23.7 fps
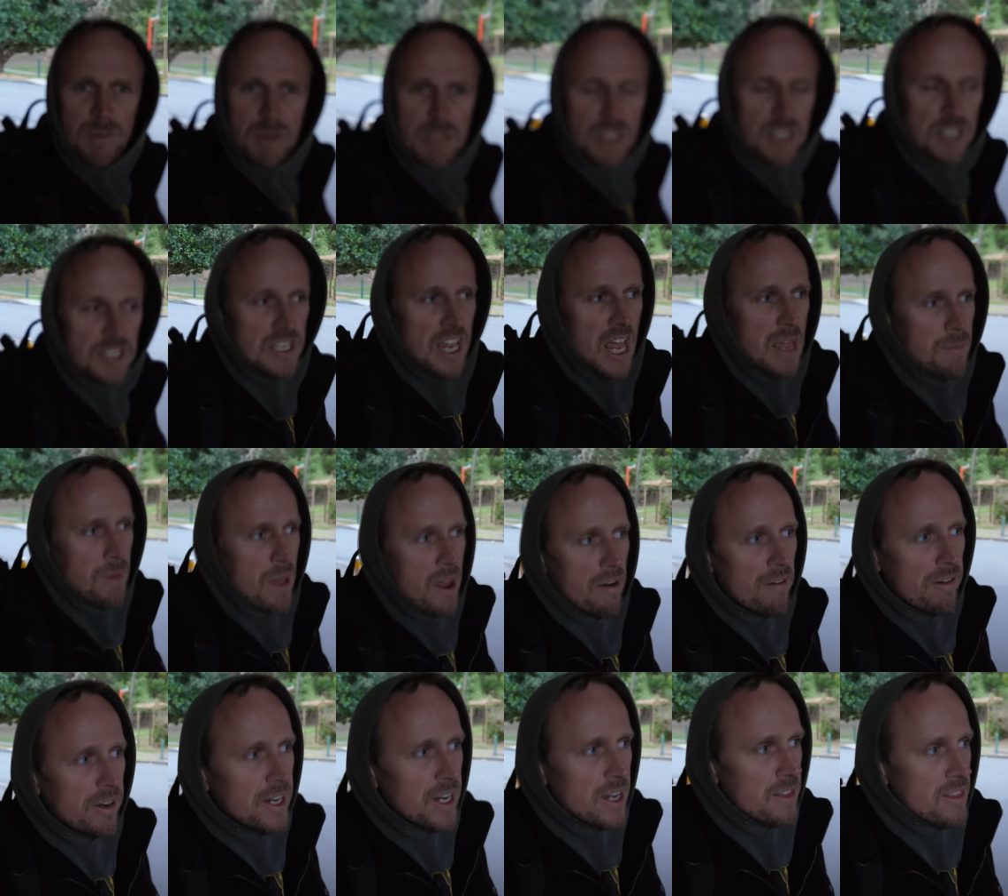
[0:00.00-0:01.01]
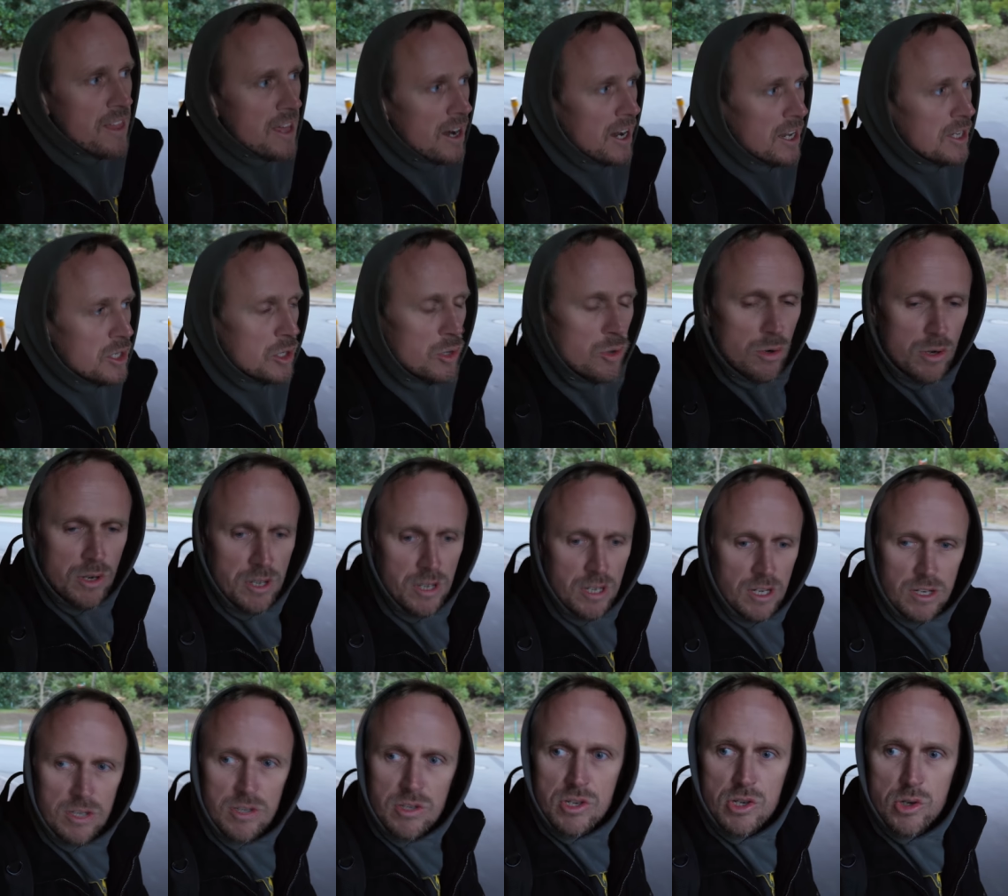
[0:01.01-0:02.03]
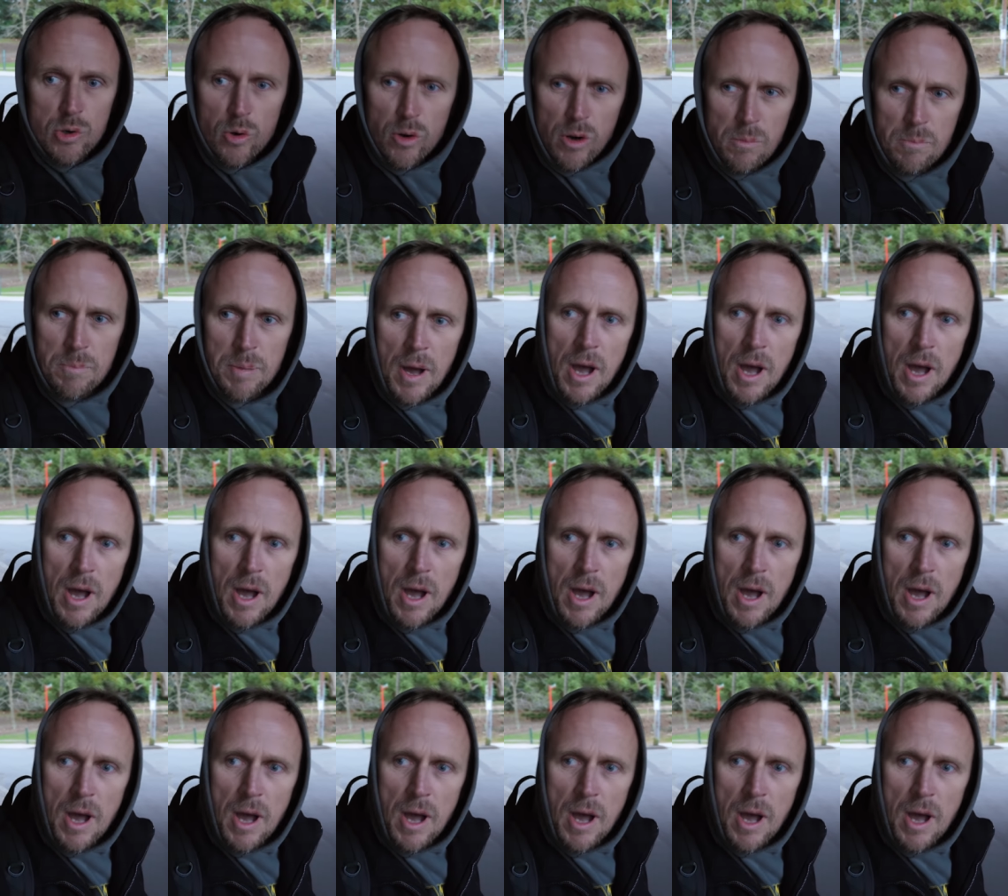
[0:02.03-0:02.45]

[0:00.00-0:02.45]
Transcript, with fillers: I'm in the same area that I took Jordan